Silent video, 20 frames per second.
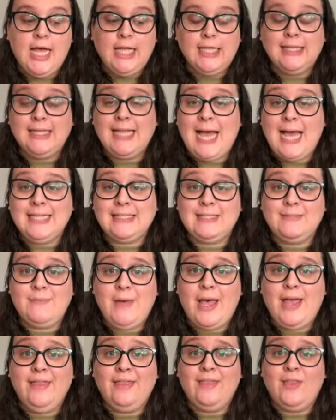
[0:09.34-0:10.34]
Last
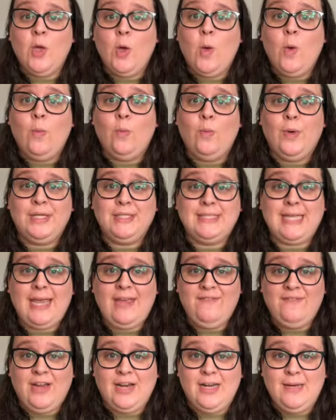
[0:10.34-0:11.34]
month was
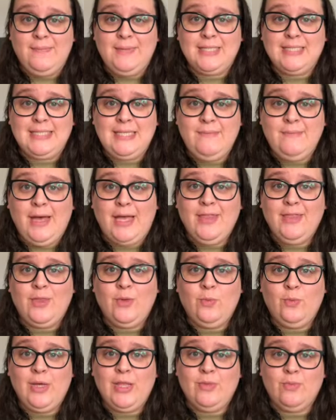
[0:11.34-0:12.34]
a very busy month
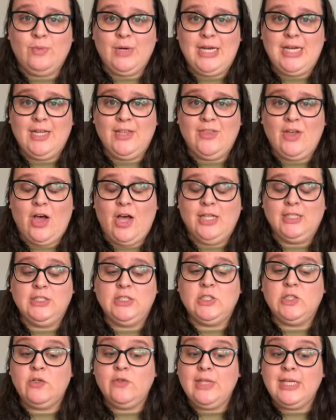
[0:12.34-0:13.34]
with readathons,
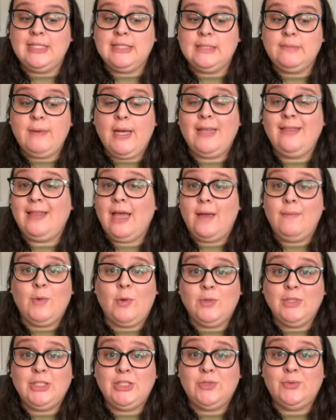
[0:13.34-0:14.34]
so this month I'm
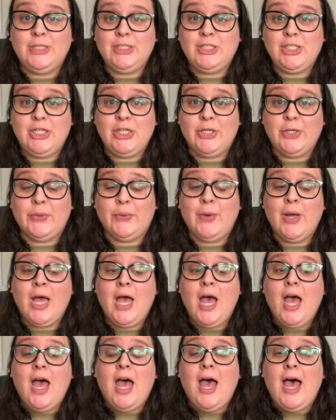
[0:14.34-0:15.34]
only doing two.
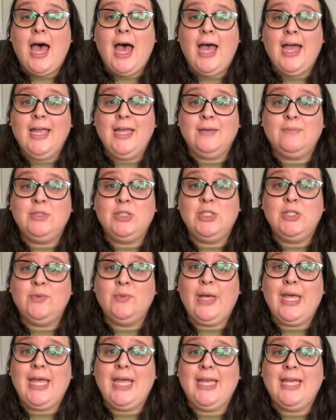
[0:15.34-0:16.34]
I am
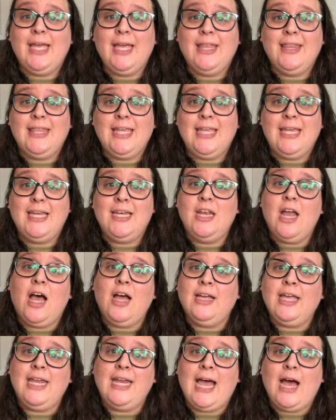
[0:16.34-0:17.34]
doing the
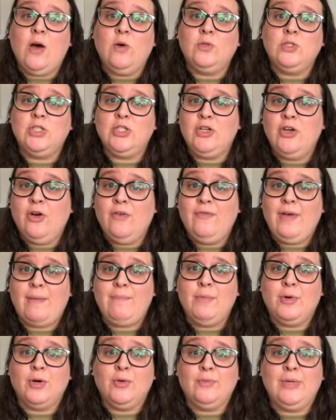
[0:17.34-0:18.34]
Knock It Out
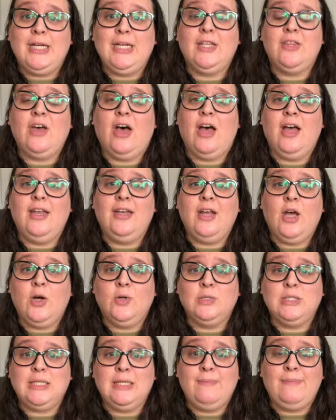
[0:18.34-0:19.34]
November Readathon,
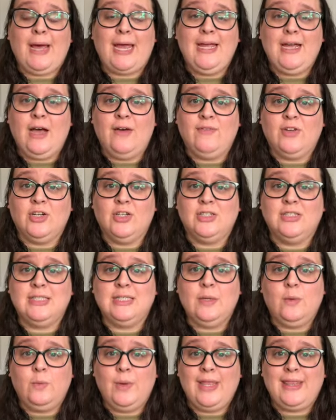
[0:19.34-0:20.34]
hosted by Covers
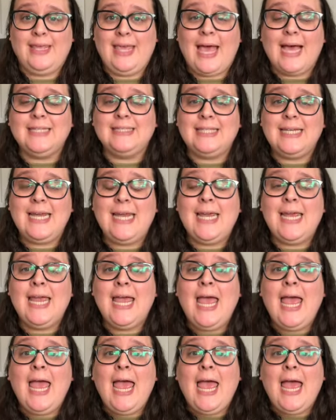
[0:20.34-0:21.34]
with Cassidy,
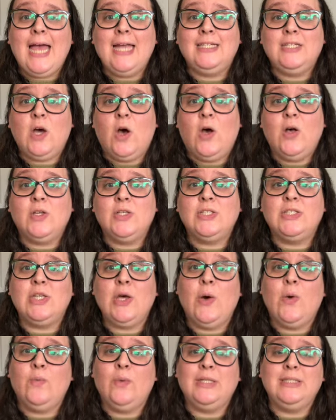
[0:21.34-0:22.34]
and
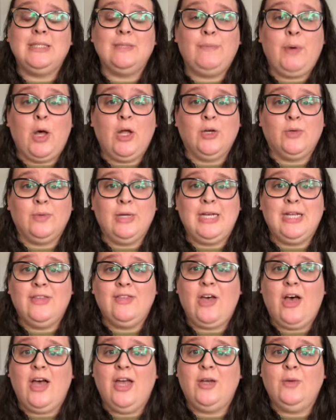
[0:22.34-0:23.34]
also Once Upon a
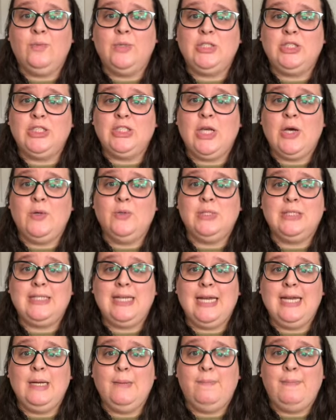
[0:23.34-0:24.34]
Readathon, which is
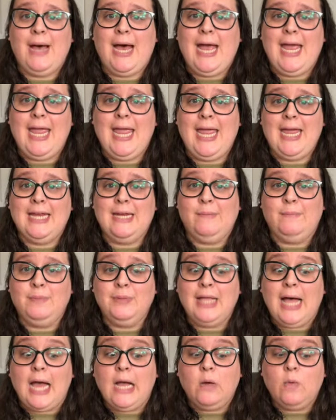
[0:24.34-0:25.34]
hosted by Hannah
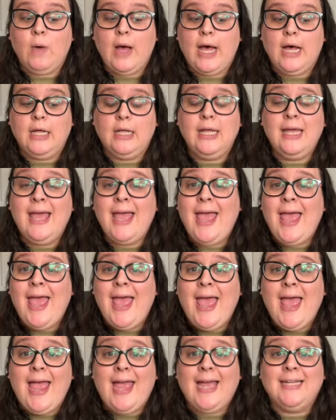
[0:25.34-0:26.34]
Blackwell.
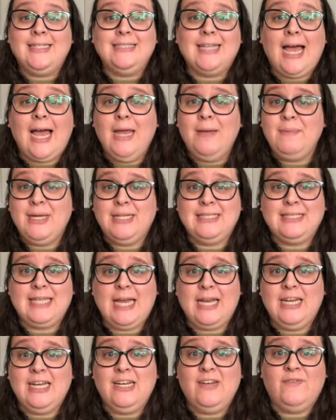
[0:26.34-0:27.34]
And I'm
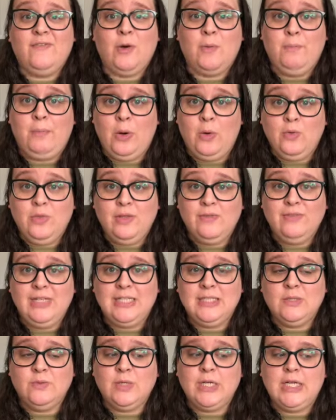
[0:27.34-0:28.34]
excited for both of
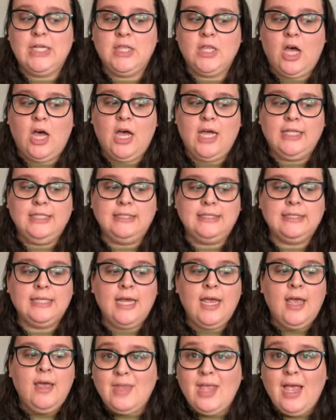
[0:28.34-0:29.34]
these readathons.
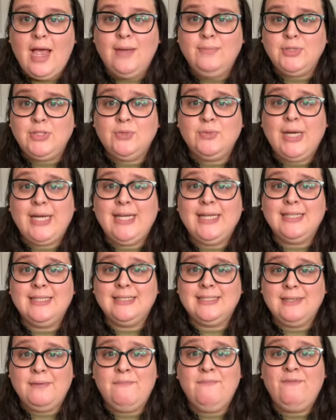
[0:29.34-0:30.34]
I'm doing
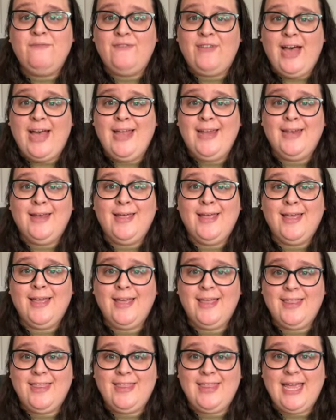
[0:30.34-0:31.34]
some fun
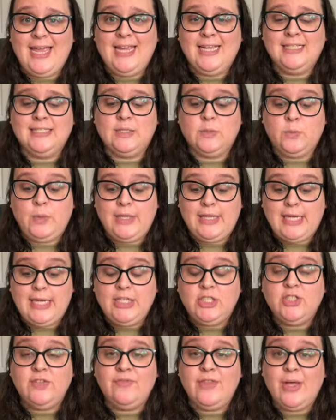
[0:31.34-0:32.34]
things with
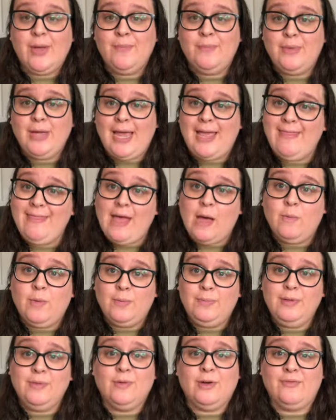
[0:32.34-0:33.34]
each of them, and that will
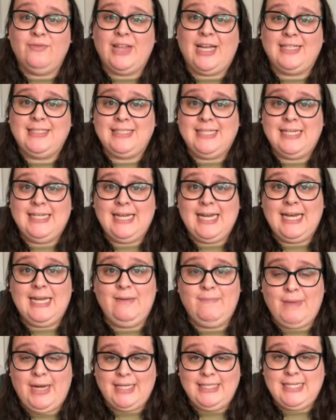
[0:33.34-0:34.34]
be reflected
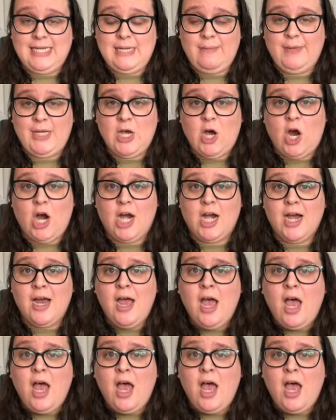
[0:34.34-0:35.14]
in my TBR.